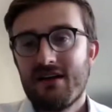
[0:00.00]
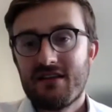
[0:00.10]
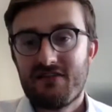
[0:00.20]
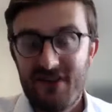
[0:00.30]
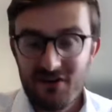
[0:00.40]

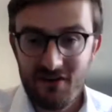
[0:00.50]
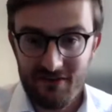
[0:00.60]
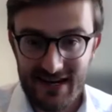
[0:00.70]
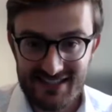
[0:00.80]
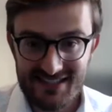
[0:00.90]
the federal
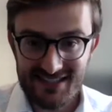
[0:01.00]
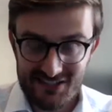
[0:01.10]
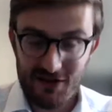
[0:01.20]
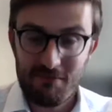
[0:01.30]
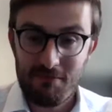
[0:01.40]
government has
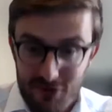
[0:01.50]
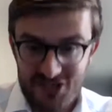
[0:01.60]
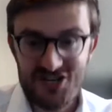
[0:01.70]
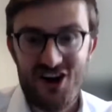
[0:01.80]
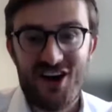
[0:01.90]
some
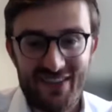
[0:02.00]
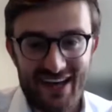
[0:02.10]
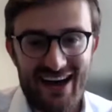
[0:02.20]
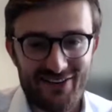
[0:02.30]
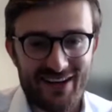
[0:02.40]
push on the
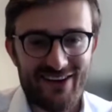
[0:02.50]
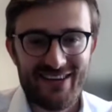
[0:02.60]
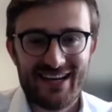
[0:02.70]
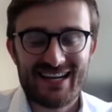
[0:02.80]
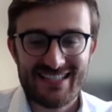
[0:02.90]
healthcare
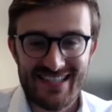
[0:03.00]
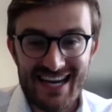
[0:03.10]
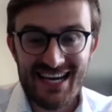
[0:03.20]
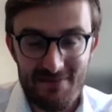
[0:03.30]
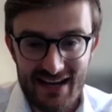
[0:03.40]
thing because they
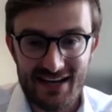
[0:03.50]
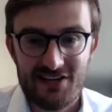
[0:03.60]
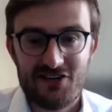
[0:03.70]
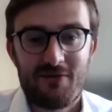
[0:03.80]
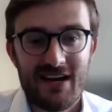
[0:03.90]
can make a
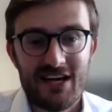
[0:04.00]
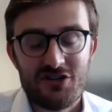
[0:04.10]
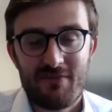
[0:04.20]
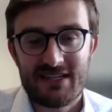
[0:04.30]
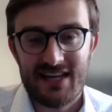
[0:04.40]

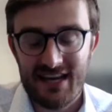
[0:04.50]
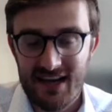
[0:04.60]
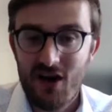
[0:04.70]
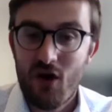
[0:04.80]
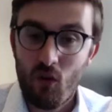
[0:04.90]
determination by saying,
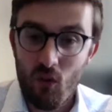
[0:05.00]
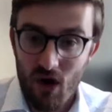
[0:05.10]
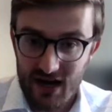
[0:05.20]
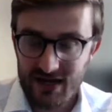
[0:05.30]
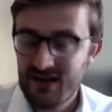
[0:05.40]

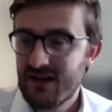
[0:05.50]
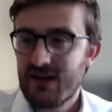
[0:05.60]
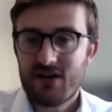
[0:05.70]
one,